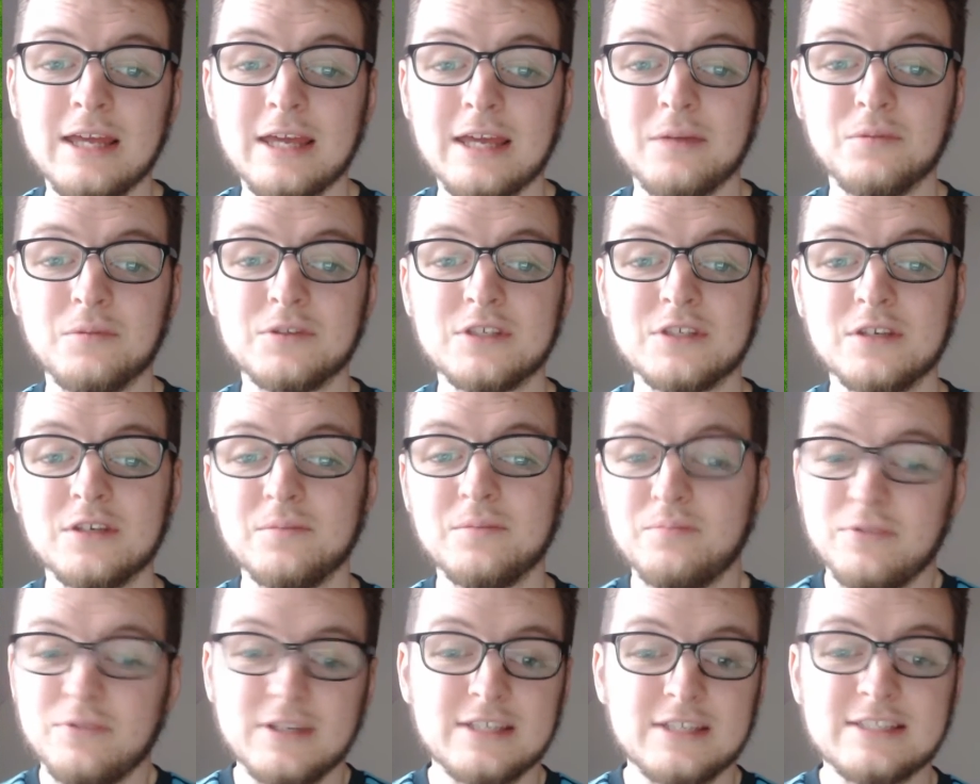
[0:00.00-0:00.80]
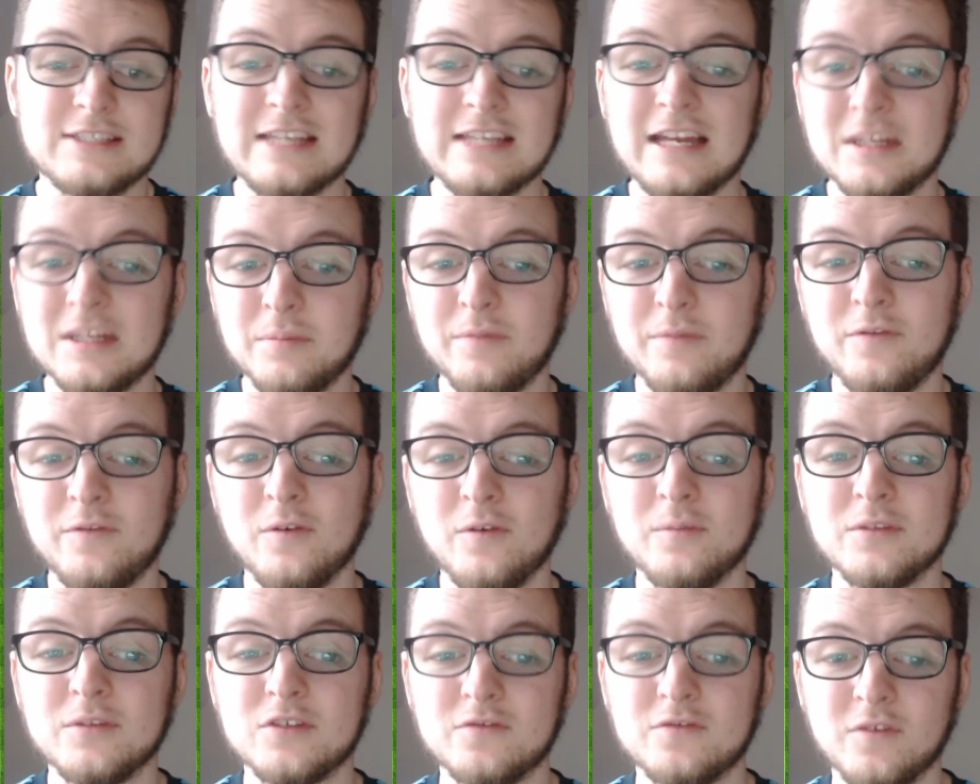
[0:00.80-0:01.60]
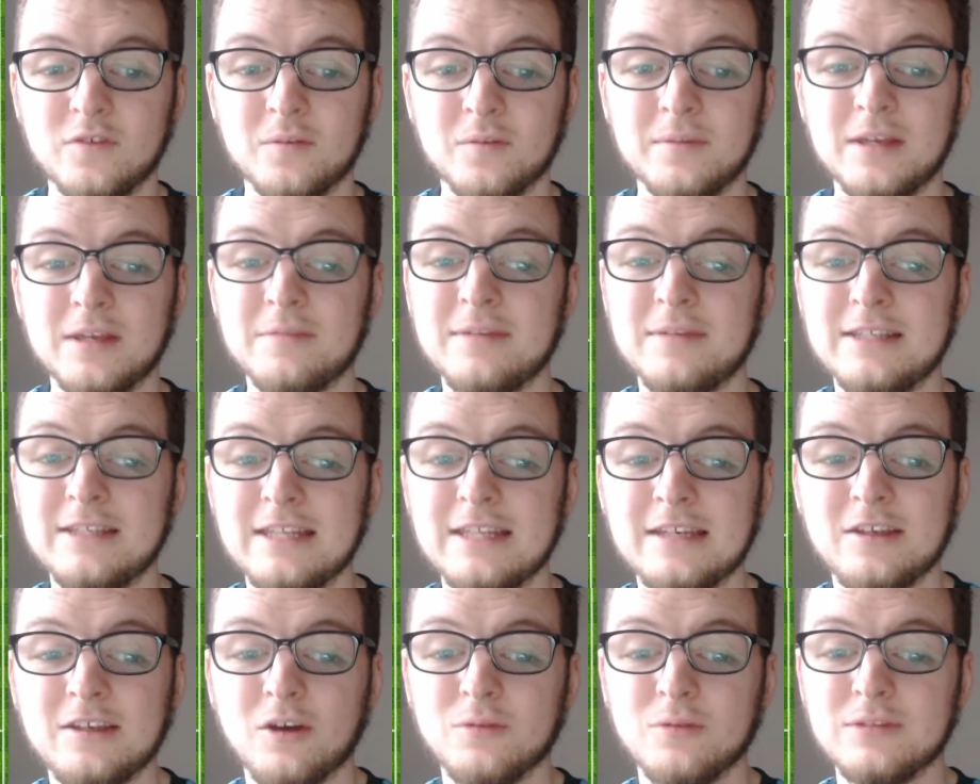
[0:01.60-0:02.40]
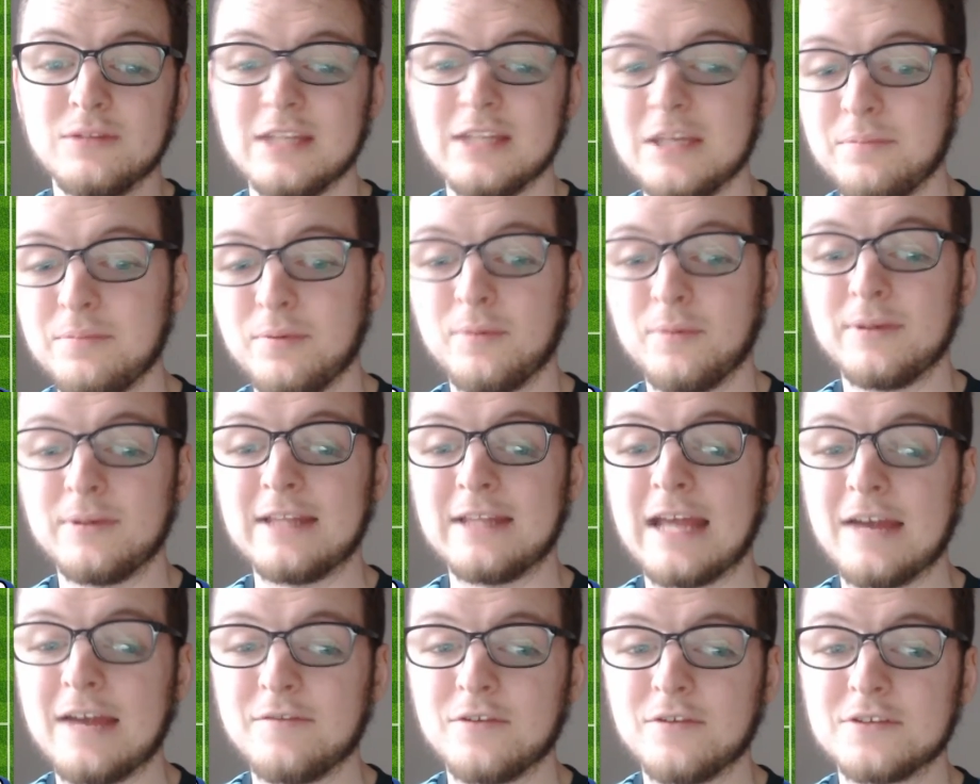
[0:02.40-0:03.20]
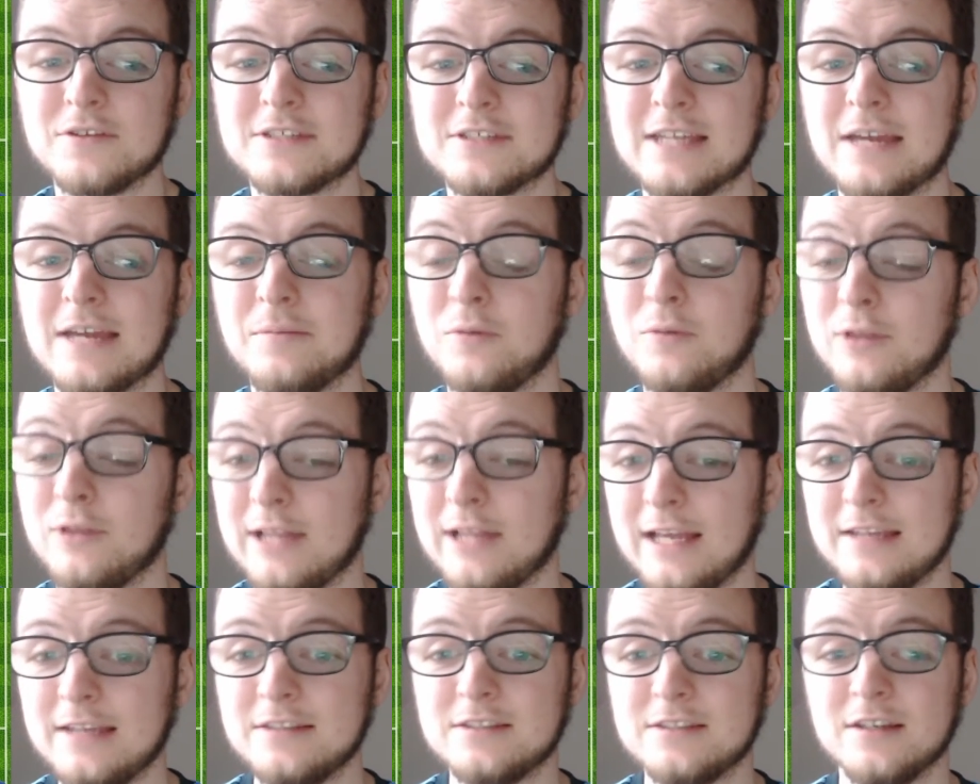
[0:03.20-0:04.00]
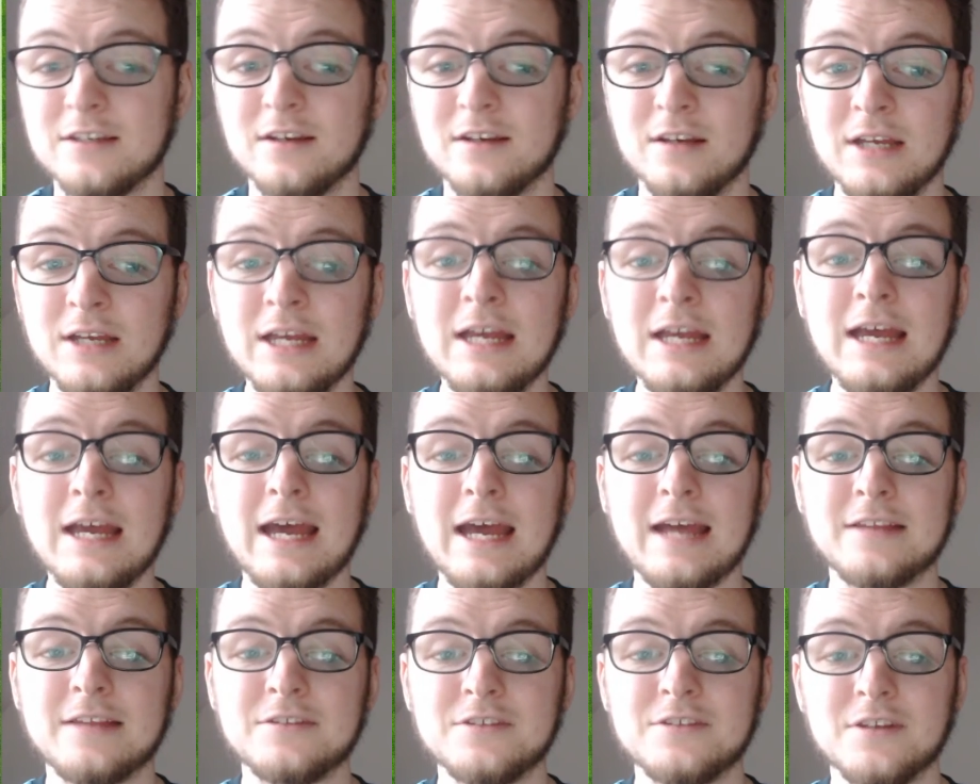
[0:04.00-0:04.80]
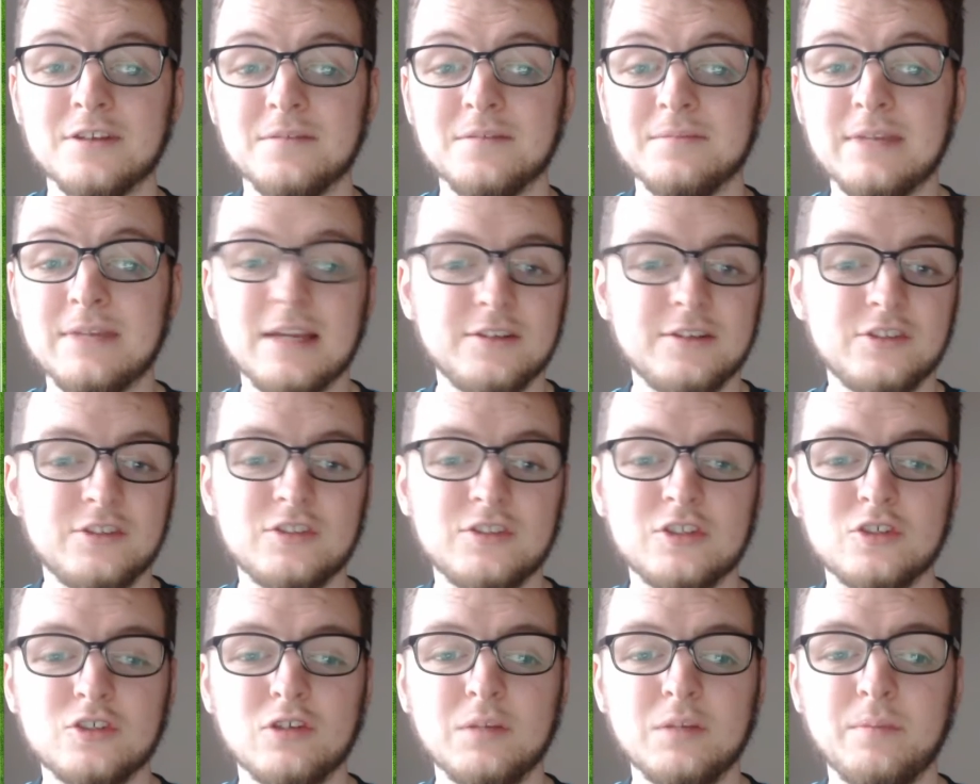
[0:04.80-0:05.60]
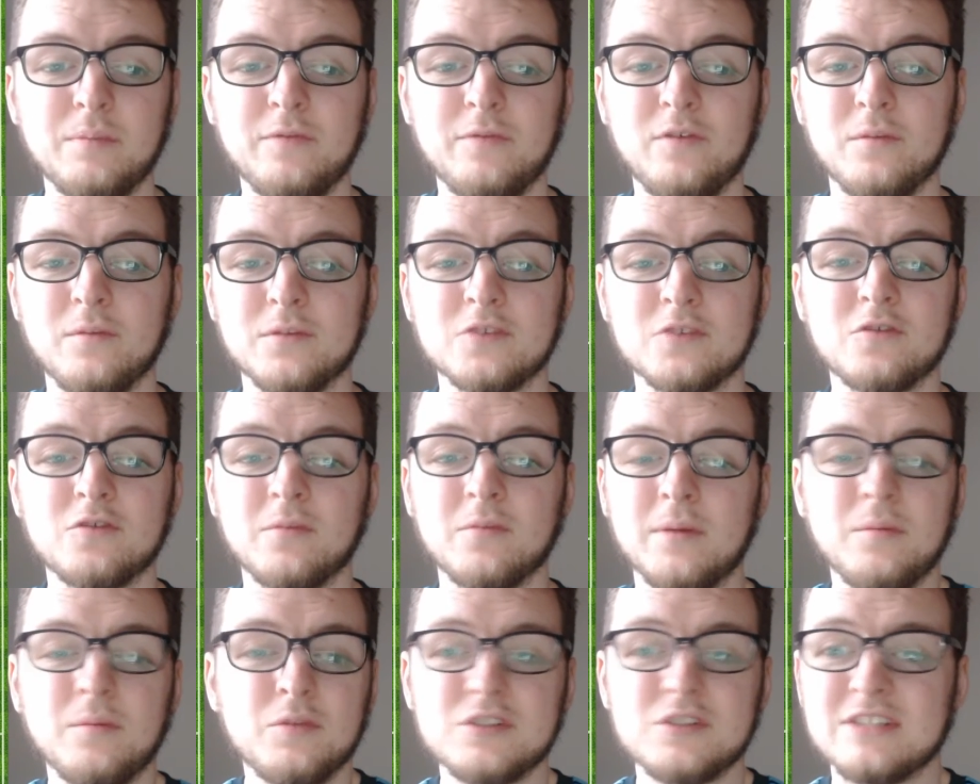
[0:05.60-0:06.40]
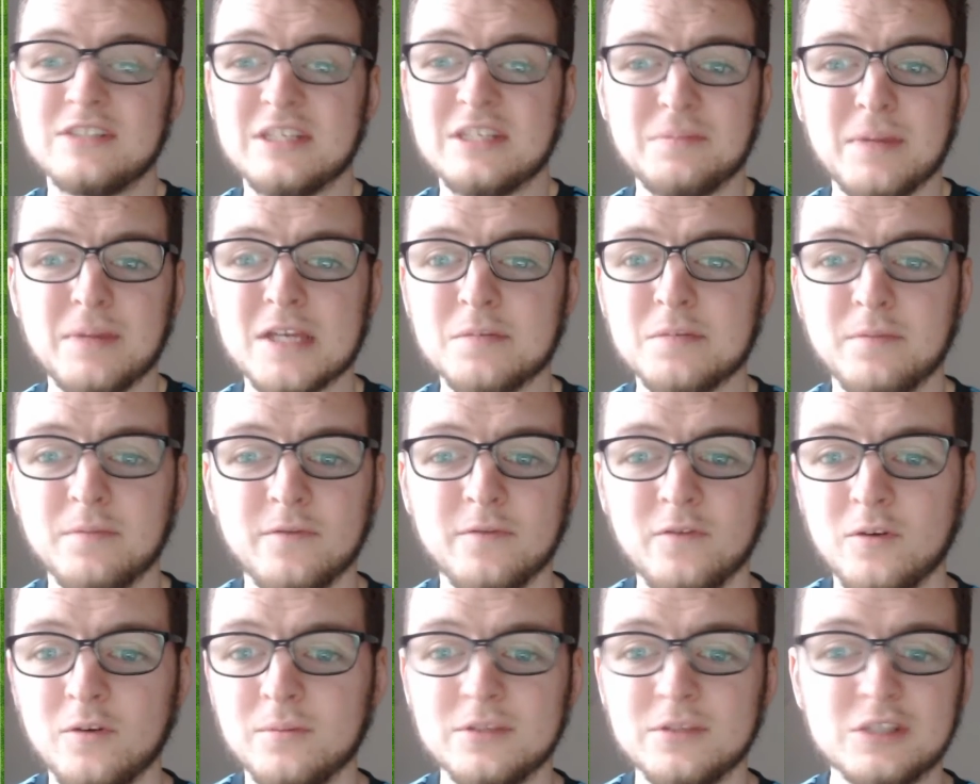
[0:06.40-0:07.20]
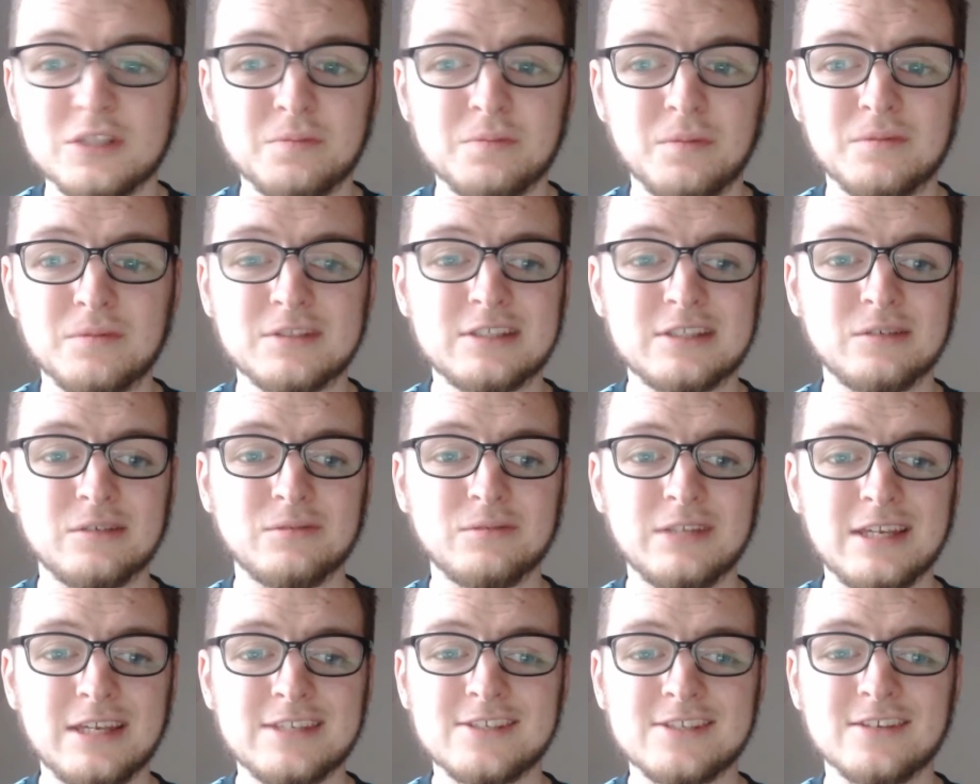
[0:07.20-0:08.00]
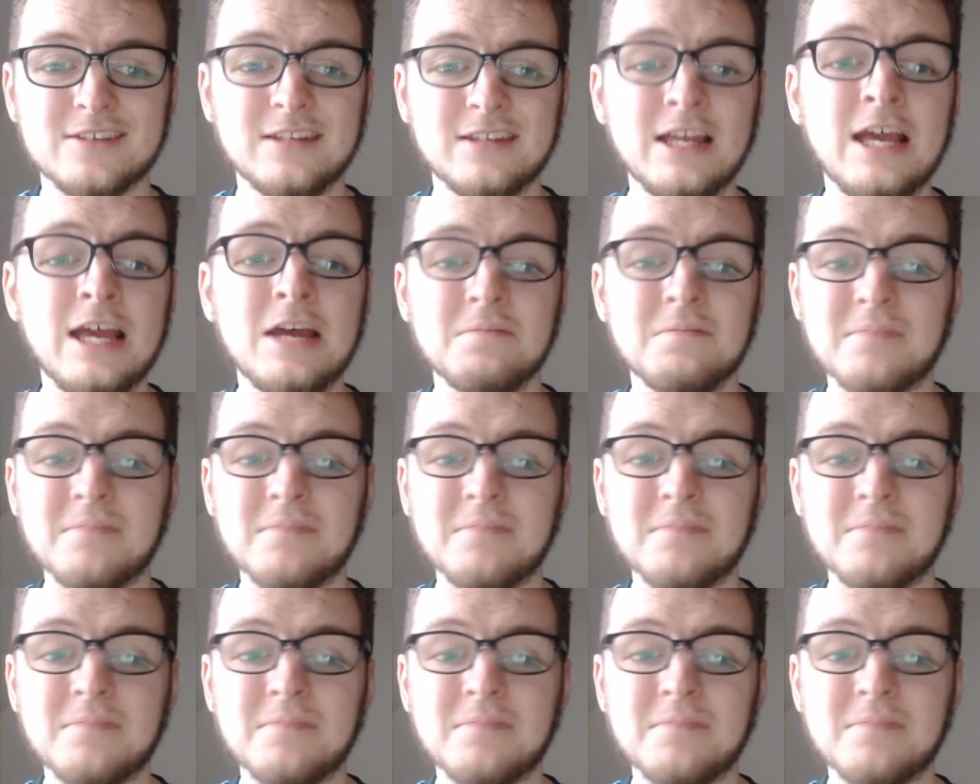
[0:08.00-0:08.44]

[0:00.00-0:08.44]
It was a pretty standard performance from him. He did go deeper when Havertz came on later, and just a solid performance from him. Wasn't his best performance, but was still decent.